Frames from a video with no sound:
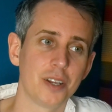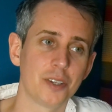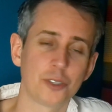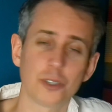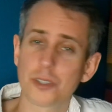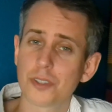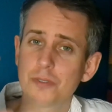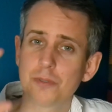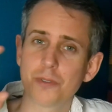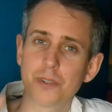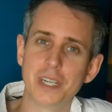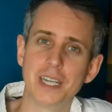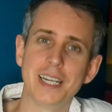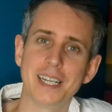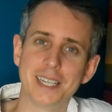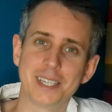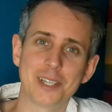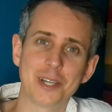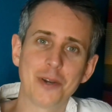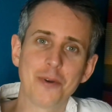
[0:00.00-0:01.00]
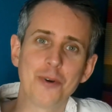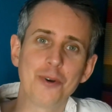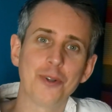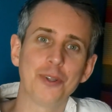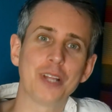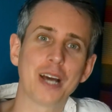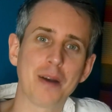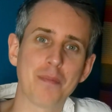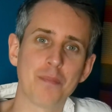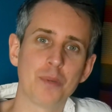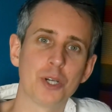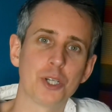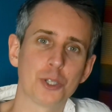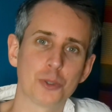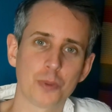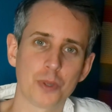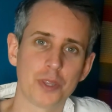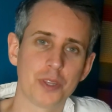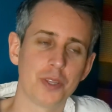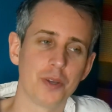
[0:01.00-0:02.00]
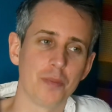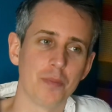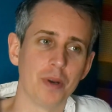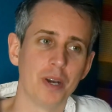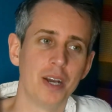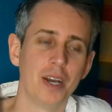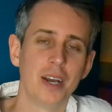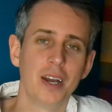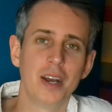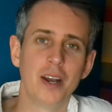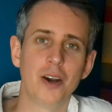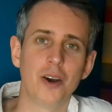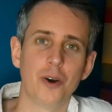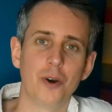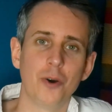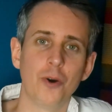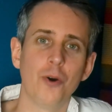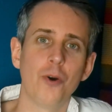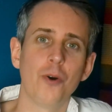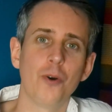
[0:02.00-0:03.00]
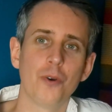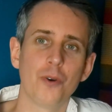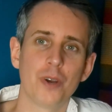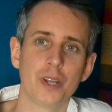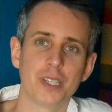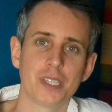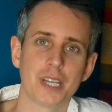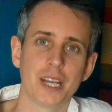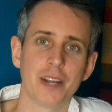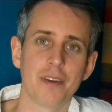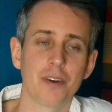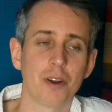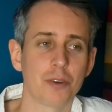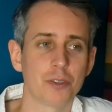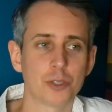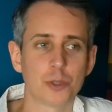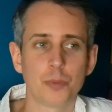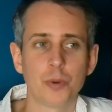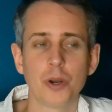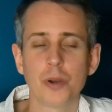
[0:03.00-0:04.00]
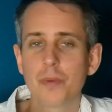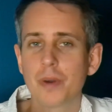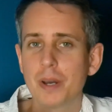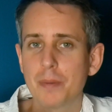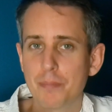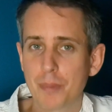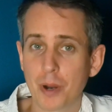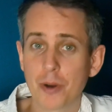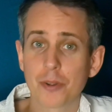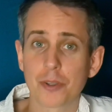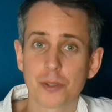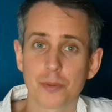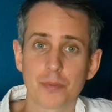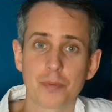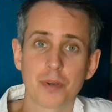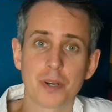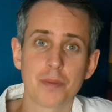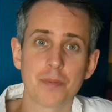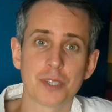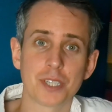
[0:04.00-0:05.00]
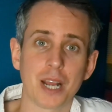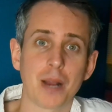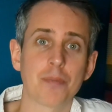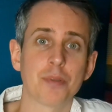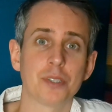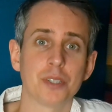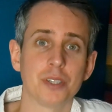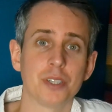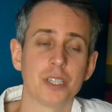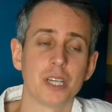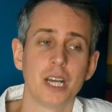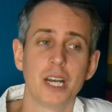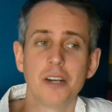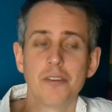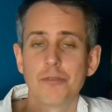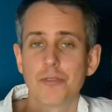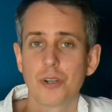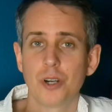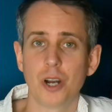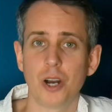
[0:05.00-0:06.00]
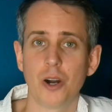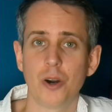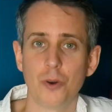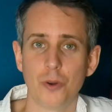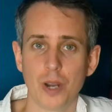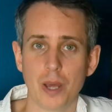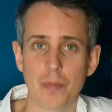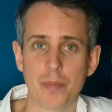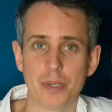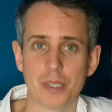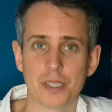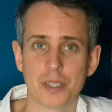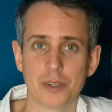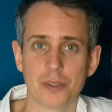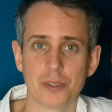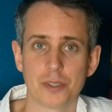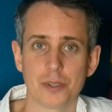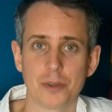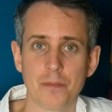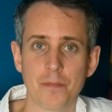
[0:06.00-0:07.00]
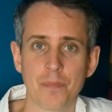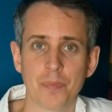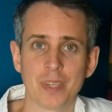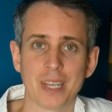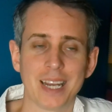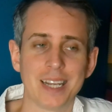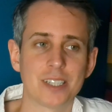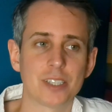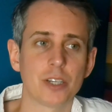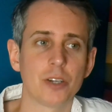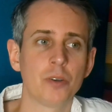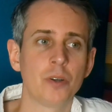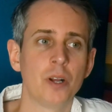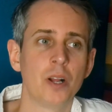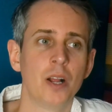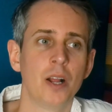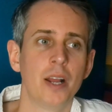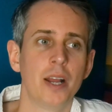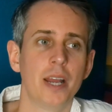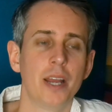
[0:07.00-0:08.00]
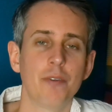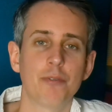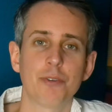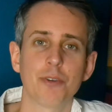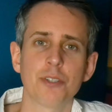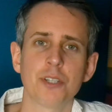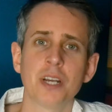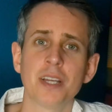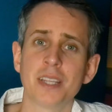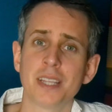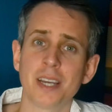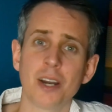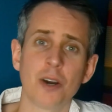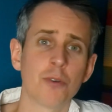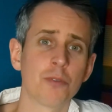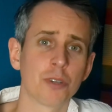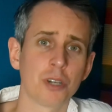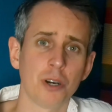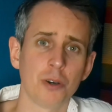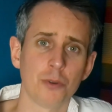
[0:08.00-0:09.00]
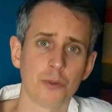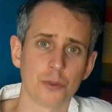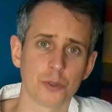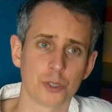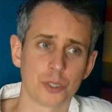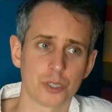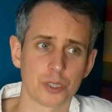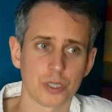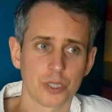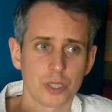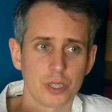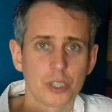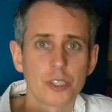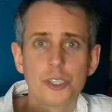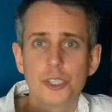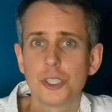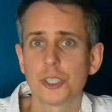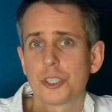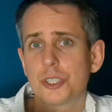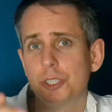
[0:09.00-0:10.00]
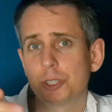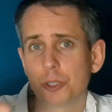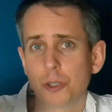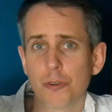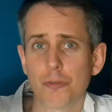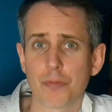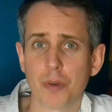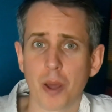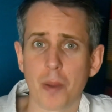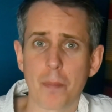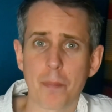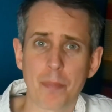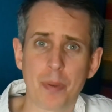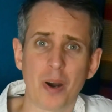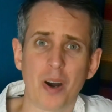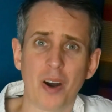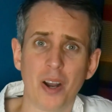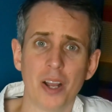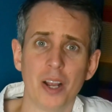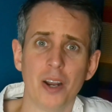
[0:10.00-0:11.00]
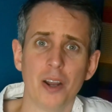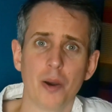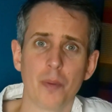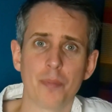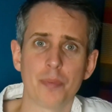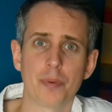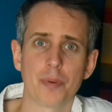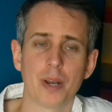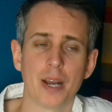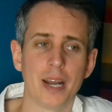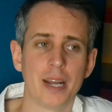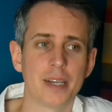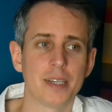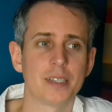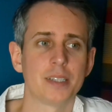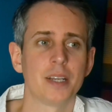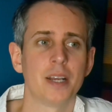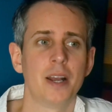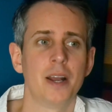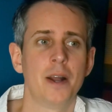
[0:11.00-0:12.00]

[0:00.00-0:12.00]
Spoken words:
doesn't really do all that much with them or its hero, to the point where both are pretty much absent for a whole episode. And so it feels like the own goals just sort of like pile up, and